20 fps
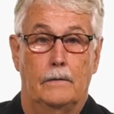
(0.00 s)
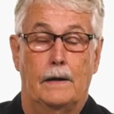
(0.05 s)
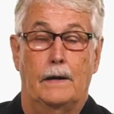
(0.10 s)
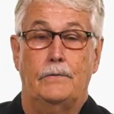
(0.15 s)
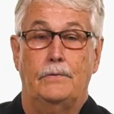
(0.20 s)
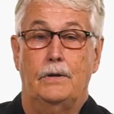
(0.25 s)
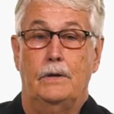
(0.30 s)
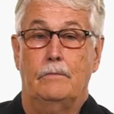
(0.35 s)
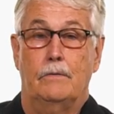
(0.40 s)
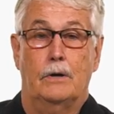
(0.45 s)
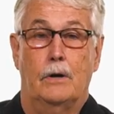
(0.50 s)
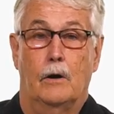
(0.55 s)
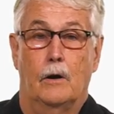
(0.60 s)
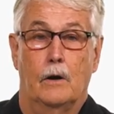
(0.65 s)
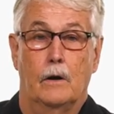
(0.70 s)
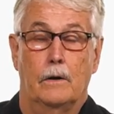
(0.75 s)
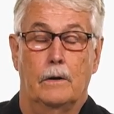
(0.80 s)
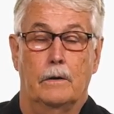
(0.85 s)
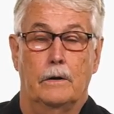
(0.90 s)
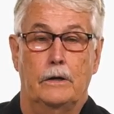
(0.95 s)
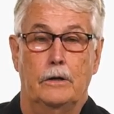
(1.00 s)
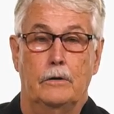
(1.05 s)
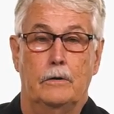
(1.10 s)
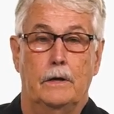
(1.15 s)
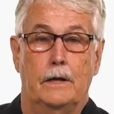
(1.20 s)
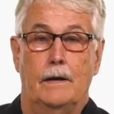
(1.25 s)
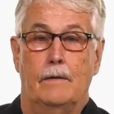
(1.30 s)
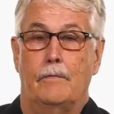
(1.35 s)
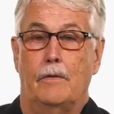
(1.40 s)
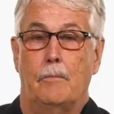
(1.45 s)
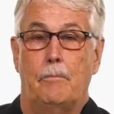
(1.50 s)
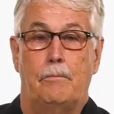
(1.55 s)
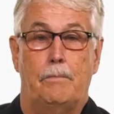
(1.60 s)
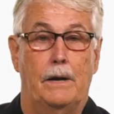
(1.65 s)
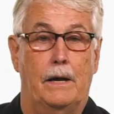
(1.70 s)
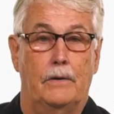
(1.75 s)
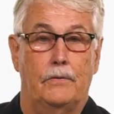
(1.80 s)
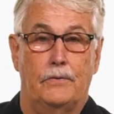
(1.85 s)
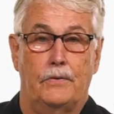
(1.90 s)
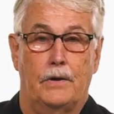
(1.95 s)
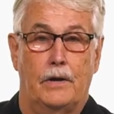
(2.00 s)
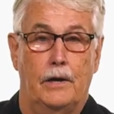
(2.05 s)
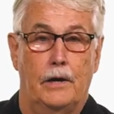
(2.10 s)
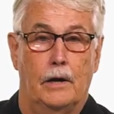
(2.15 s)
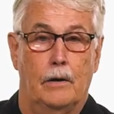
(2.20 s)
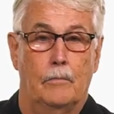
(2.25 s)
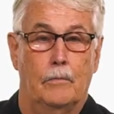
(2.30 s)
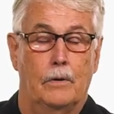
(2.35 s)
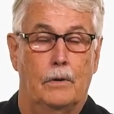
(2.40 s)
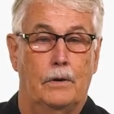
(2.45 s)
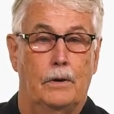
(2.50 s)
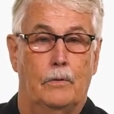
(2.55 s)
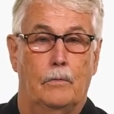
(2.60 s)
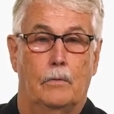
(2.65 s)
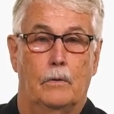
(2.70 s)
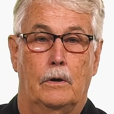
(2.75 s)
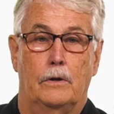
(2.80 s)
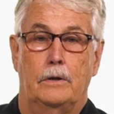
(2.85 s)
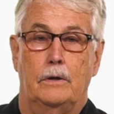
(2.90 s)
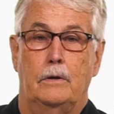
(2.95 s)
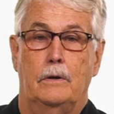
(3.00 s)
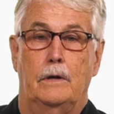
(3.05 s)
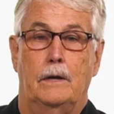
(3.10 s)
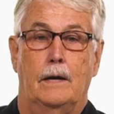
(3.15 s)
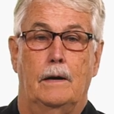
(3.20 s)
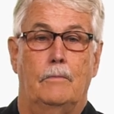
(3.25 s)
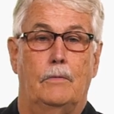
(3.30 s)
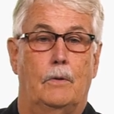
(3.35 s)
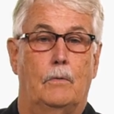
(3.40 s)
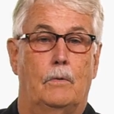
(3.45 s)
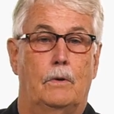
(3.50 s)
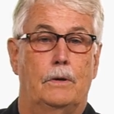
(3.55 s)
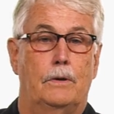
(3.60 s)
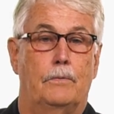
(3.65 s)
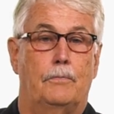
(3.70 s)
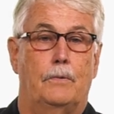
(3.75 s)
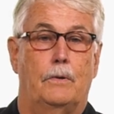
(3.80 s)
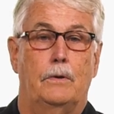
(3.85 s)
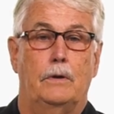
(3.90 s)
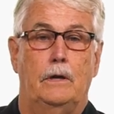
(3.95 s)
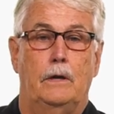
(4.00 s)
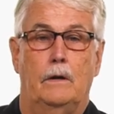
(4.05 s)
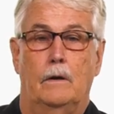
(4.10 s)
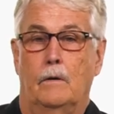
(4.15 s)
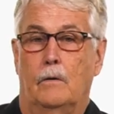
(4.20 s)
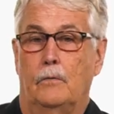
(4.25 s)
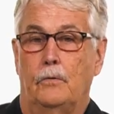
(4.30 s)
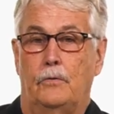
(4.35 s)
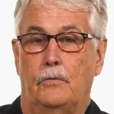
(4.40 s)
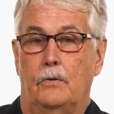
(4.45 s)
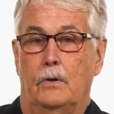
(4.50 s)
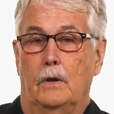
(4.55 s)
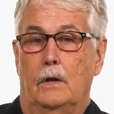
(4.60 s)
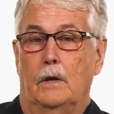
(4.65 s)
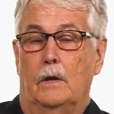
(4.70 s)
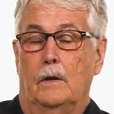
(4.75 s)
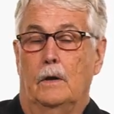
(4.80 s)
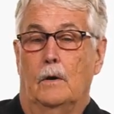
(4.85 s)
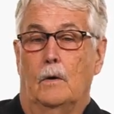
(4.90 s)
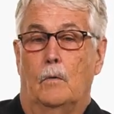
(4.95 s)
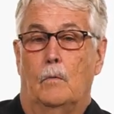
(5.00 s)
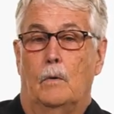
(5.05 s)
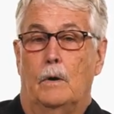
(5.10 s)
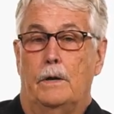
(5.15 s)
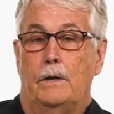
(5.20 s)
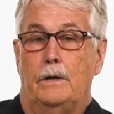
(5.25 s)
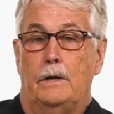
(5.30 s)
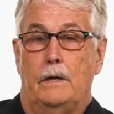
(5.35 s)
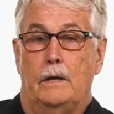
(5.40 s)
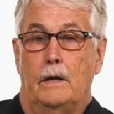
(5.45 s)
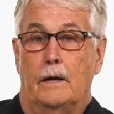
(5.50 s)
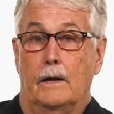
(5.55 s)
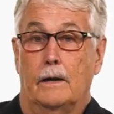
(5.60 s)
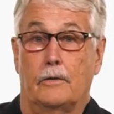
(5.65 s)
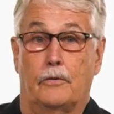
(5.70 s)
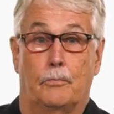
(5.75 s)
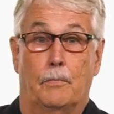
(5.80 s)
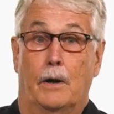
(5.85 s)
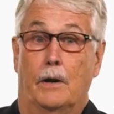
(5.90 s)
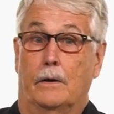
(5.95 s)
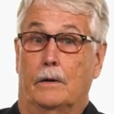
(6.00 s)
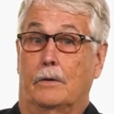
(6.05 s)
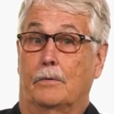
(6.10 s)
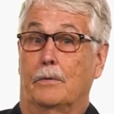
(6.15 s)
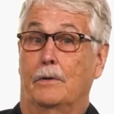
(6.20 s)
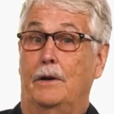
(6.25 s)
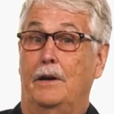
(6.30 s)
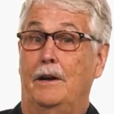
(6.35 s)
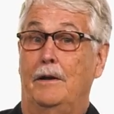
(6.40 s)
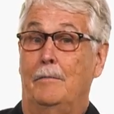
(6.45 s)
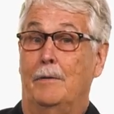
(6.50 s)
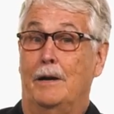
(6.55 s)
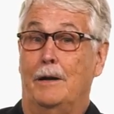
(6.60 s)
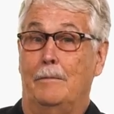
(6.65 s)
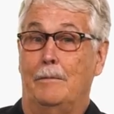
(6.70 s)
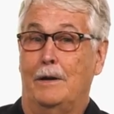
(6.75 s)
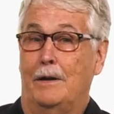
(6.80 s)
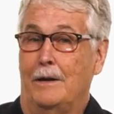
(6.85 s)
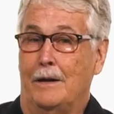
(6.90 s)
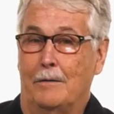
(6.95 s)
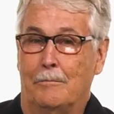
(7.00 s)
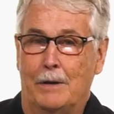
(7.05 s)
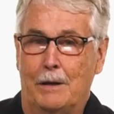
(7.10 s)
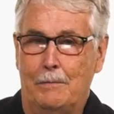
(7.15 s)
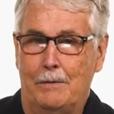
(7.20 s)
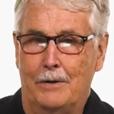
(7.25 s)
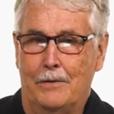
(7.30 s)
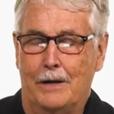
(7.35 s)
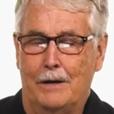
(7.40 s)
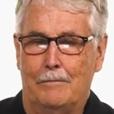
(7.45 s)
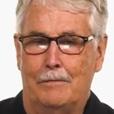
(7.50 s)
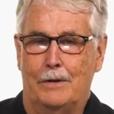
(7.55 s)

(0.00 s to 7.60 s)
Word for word: That's even harder. You can have the best camera in the world. You can have the wonderful EOS 1DX Mark III, maybe. Maybe you'll